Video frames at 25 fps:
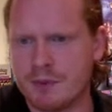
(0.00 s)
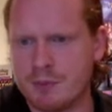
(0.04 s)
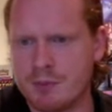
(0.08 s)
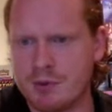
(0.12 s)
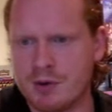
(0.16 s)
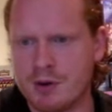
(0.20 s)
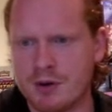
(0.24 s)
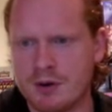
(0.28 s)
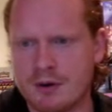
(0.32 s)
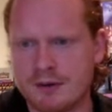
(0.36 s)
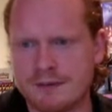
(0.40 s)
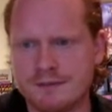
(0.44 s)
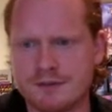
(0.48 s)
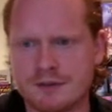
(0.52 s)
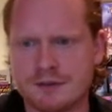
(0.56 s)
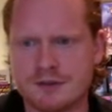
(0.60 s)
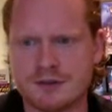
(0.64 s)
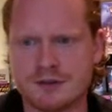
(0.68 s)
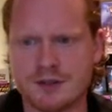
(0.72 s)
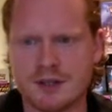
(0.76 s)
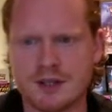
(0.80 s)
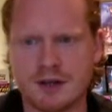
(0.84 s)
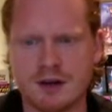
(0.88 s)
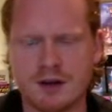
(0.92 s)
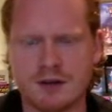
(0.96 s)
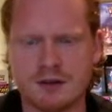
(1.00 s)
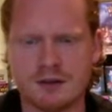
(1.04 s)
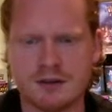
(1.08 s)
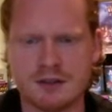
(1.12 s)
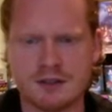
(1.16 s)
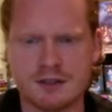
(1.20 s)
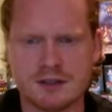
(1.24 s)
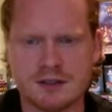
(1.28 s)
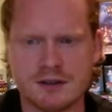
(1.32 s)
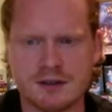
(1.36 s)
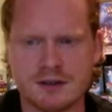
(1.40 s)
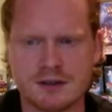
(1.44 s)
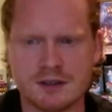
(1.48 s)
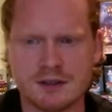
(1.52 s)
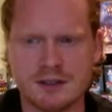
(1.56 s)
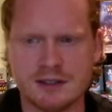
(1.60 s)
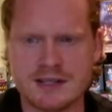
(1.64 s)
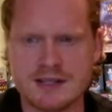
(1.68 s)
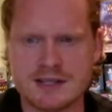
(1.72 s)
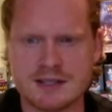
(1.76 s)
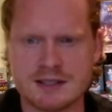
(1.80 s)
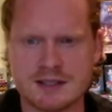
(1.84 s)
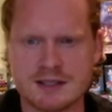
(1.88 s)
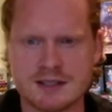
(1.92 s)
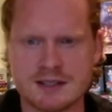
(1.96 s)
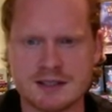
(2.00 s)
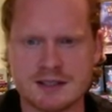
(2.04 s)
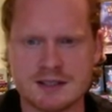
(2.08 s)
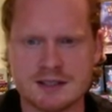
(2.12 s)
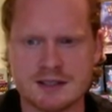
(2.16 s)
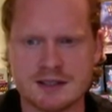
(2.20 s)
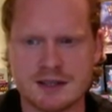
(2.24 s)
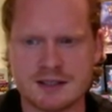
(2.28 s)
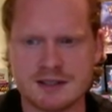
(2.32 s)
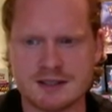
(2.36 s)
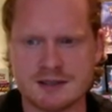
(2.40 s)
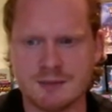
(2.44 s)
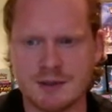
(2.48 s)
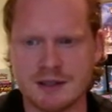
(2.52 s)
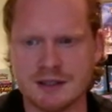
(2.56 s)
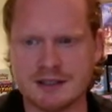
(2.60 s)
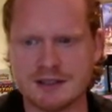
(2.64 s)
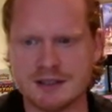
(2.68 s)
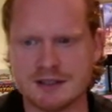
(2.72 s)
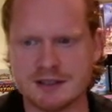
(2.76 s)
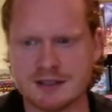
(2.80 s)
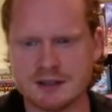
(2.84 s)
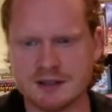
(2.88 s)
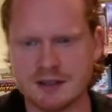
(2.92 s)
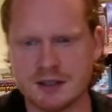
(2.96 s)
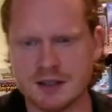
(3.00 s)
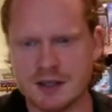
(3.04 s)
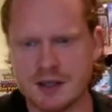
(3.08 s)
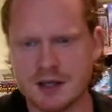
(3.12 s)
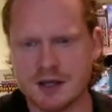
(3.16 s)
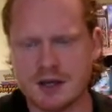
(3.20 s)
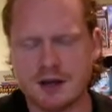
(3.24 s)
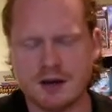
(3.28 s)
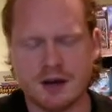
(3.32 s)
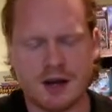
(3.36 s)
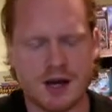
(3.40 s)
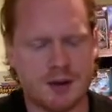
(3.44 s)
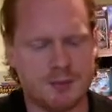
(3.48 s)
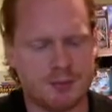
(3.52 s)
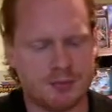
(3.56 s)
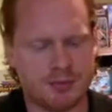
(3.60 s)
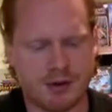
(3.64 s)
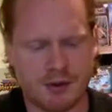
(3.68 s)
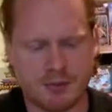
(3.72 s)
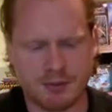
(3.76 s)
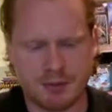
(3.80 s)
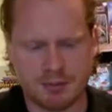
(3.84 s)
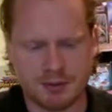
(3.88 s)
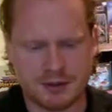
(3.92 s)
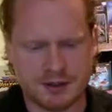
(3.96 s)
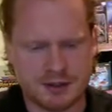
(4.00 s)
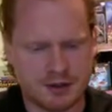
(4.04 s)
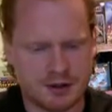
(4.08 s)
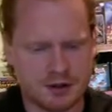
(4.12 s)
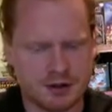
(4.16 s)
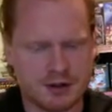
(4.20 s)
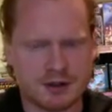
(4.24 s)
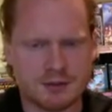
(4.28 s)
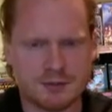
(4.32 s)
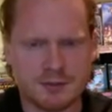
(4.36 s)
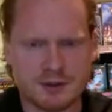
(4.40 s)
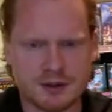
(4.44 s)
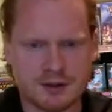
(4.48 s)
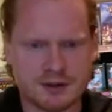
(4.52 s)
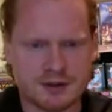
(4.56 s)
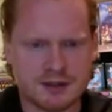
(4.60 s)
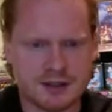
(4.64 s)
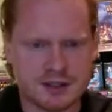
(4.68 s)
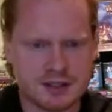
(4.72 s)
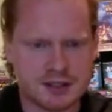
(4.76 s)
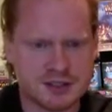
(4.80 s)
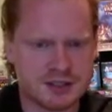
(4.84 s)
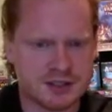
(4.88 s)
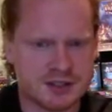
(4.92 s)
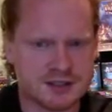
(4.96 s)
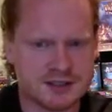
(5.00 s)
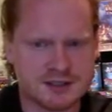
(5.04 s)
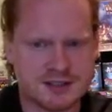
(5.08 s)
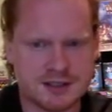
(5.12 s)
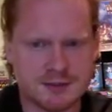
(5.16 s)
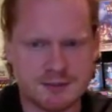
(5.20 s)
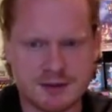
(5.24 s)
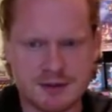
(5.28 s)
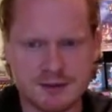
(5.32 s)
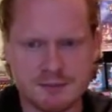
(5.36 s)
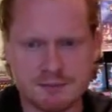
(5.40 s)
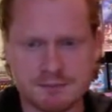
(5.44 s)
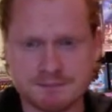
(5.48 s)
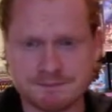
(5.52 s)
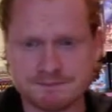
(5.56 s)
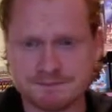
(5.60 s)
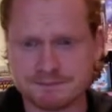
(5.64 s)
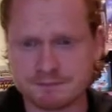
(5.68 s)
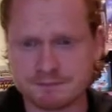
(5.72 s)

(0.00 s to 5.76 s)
pure infantry on the list is the decimators, and I'm probably not going to be looking to charge them in